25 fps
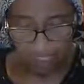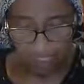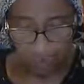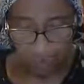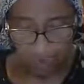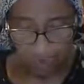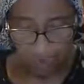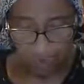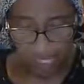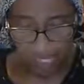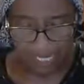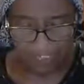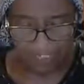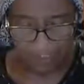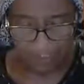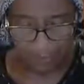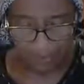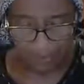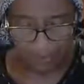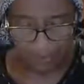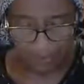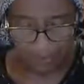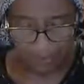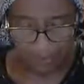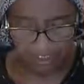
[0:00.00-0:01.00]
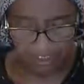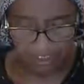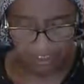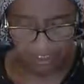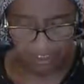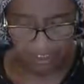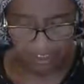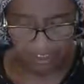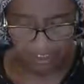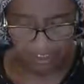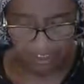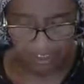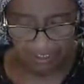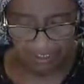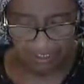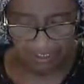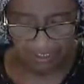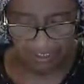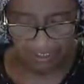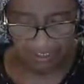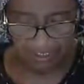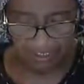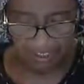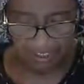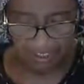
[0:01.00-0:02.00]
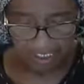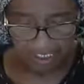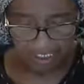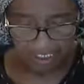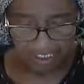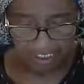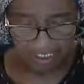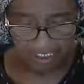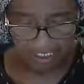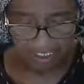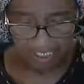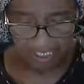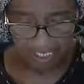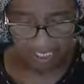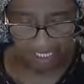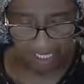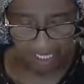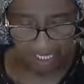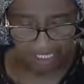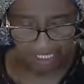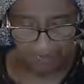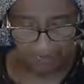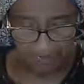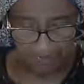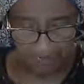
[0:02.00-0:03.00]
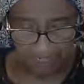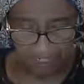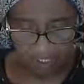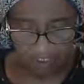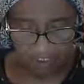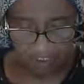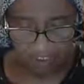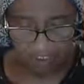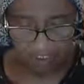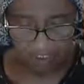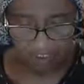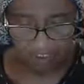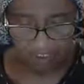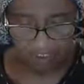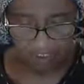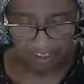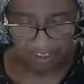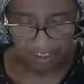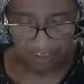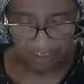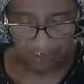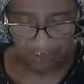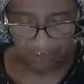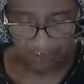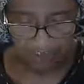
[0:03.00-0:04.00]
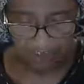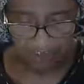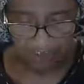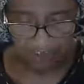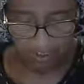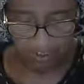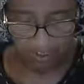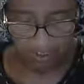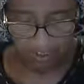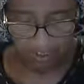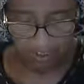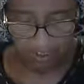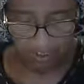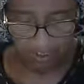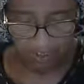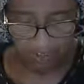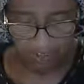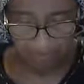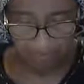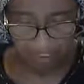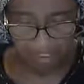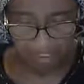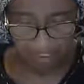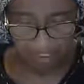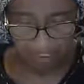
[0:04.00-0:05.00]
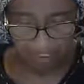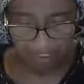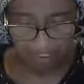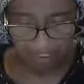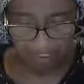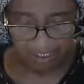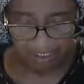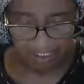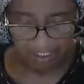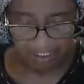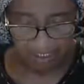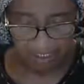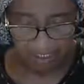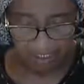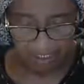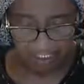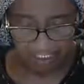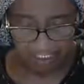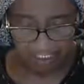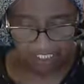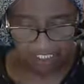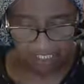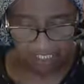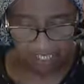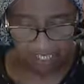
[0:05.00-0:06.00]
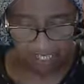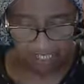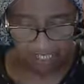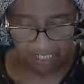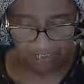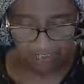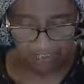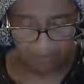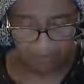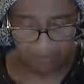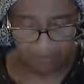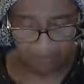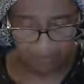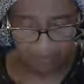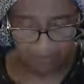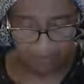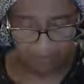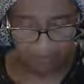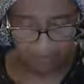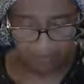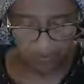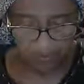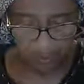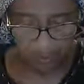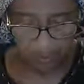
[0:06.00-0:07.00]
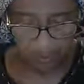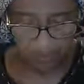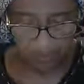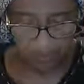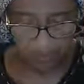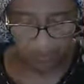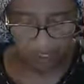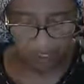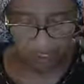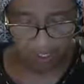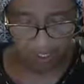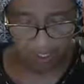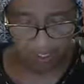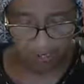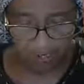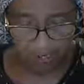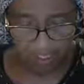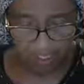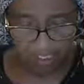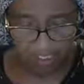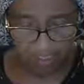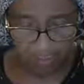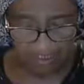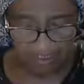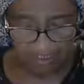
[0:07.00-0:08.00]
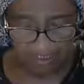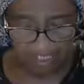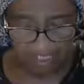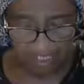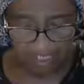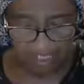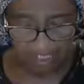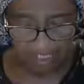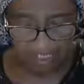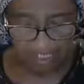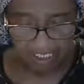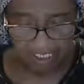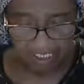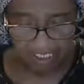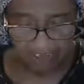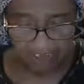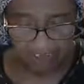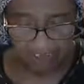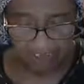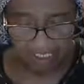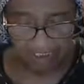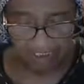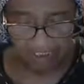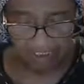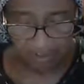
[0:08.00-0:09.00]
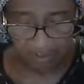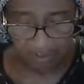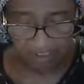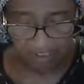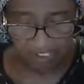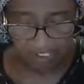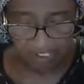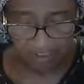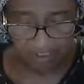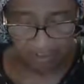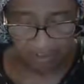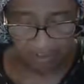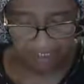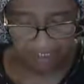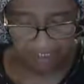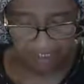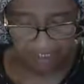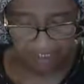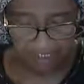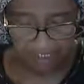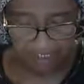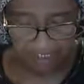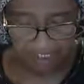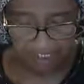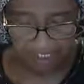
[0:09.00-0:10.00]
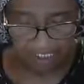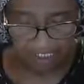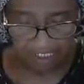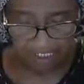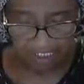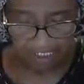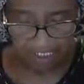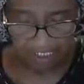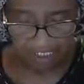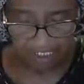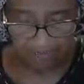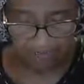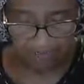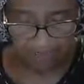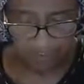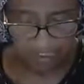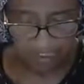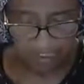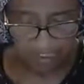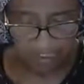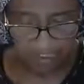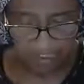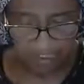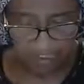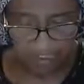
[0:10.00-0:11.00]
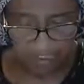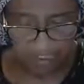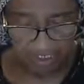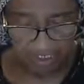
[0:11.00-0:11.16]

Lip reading: Why trouble ye her? She hath wrought a good work on me. For ye have the poor with you always, and whensoever ye will,